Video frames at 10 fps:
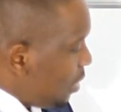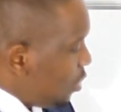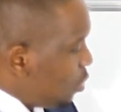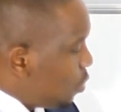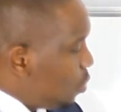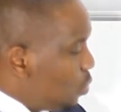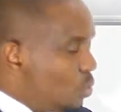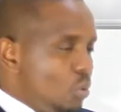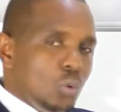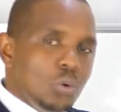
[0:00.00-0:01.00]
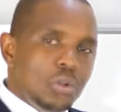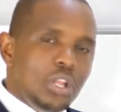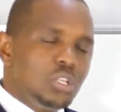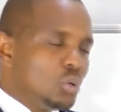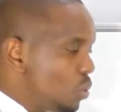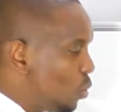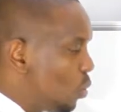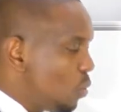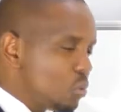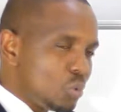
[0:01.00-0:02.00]
you need to
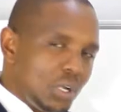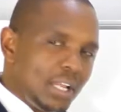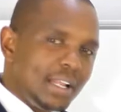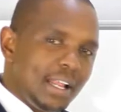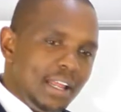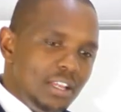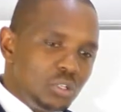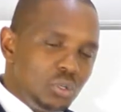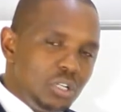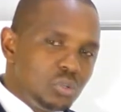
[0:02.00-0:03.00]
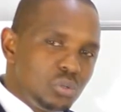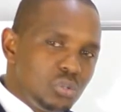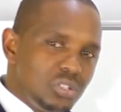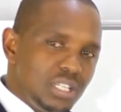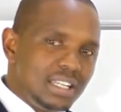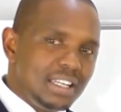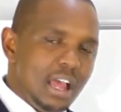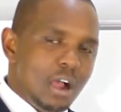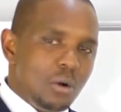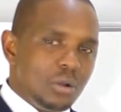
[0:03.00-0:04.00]
realize, you need to sit
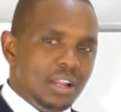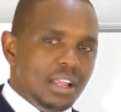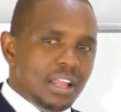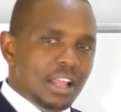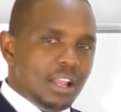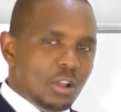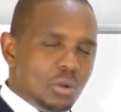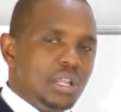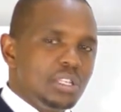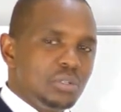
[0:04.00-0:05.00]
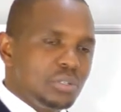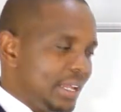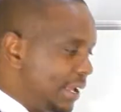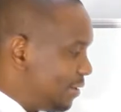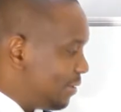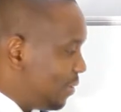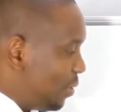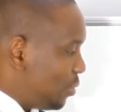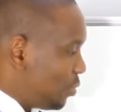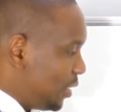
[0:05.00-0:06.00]
down, look at yourself.
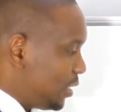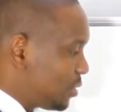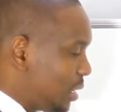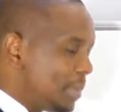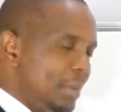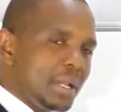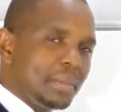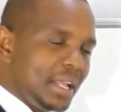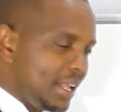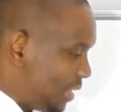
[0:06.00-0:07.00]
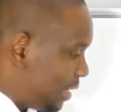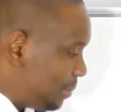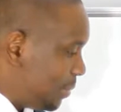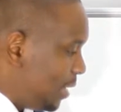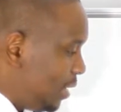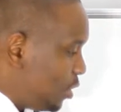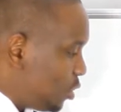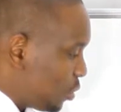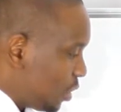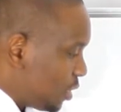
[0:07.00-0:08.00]
Do I need to supplement my income?
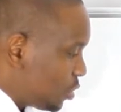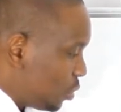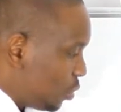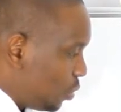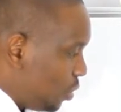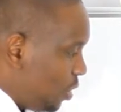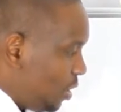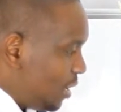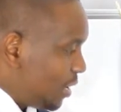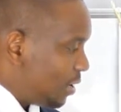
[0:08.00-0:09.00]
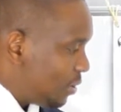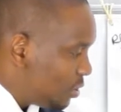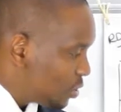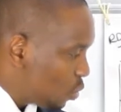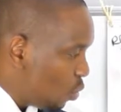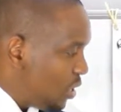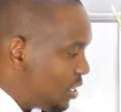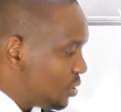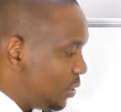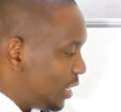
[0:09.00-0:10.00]
Do you need to
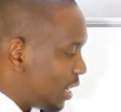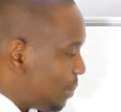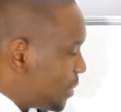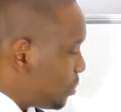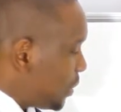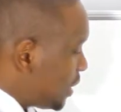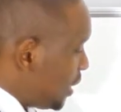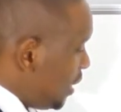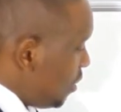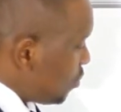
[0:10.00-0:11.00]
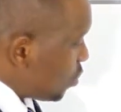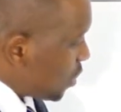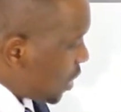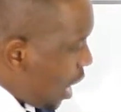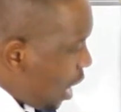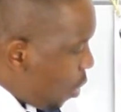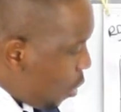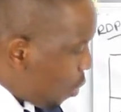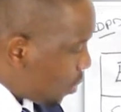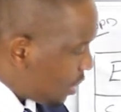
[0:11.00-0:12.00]
squeeze your income? Especially if you're now
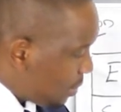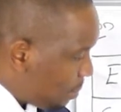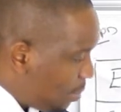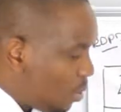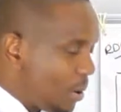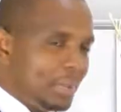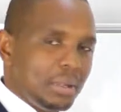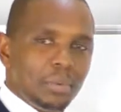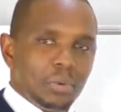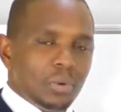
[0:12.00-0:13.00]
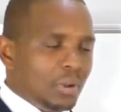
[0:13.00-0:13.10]
on the poor people,